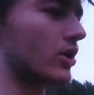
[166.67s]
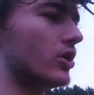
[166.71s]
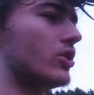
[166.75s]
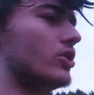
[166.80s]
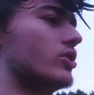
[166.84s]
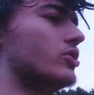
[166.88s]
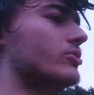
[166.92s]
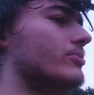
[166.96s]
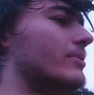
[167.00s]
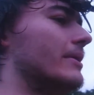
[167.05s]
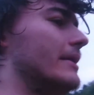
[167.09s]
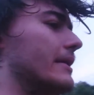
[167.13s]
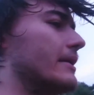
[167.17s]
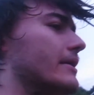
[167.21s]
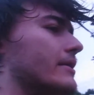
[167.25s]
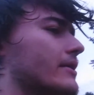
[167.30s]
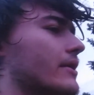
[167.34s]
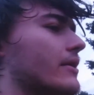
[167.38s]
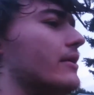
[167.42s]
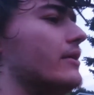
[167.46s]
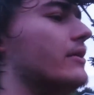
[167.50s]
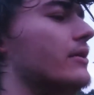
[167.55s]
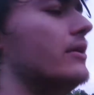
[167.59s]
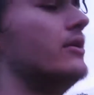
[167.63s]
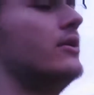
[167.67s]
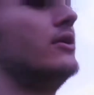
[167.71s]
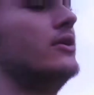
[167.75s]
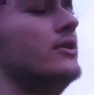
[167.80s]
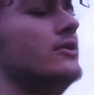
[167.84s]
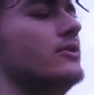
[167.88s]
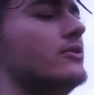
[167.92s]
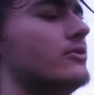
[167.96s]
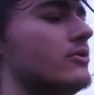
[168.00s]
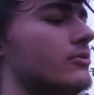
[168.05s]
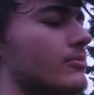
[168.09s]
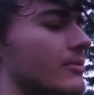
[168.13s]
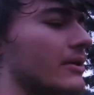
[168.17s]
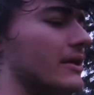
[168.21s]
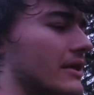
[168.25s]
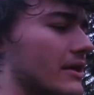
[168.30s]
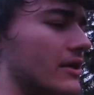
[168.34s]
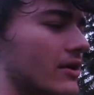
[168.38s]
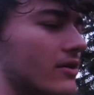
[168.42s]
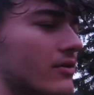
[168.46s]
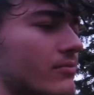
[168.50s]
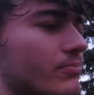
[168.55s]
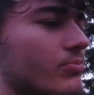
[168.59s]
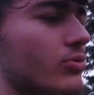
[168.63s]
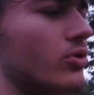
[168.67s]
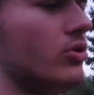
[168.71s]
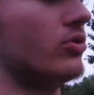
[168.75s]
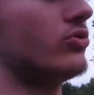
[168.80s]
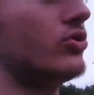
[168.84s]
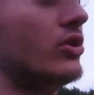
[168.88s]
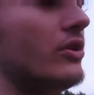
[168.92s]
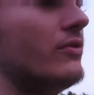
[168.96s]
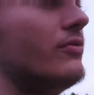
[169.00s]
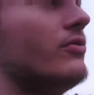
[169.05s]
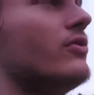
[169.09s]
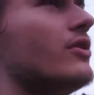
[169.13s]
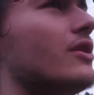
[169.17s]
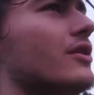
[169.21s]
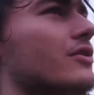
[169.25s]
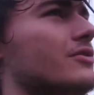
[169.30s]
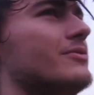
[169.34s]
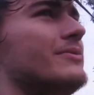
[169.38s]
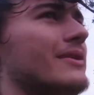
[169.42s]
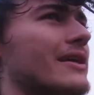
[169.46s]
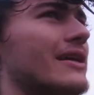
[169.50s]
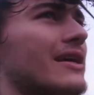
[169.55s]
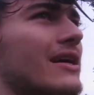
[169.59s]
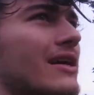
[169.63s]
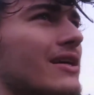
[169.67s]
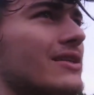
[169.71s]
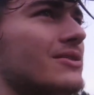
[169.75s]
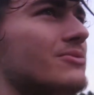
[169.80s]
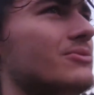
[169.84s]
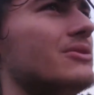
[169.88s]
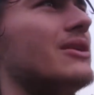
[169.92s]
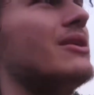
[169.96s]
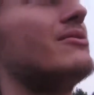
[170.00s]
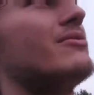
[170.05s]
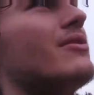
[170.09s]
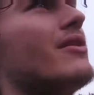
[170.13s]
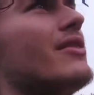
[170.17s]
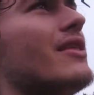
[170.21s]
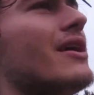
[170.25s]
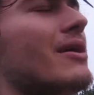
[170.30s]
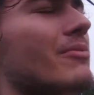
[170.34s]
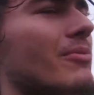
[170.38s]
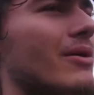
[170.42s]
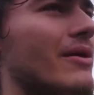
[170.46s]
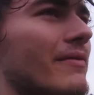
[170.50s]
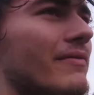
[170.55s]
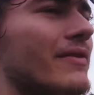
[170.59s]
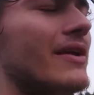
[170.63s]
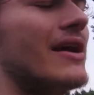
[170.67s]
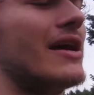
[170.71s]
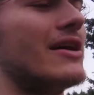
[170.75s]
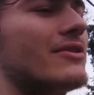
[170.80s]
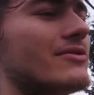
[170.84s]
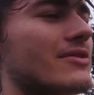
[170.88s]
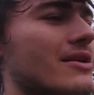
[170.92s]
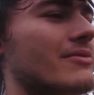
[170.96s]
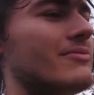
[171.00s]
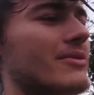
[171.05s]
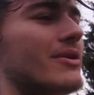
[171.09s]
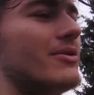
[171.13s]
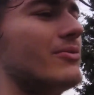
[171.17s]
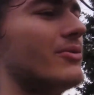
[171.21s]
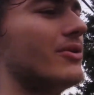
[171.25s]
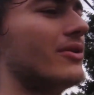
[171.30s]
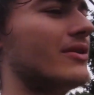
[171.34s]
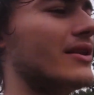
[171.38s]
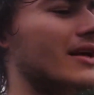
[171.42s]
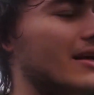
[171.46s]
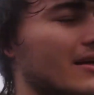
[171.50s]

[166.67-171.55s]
Oh my god. Oh my god. Bro, G Fuel gives me gas sometimes. I think I'm gonna have gas when I'm at work.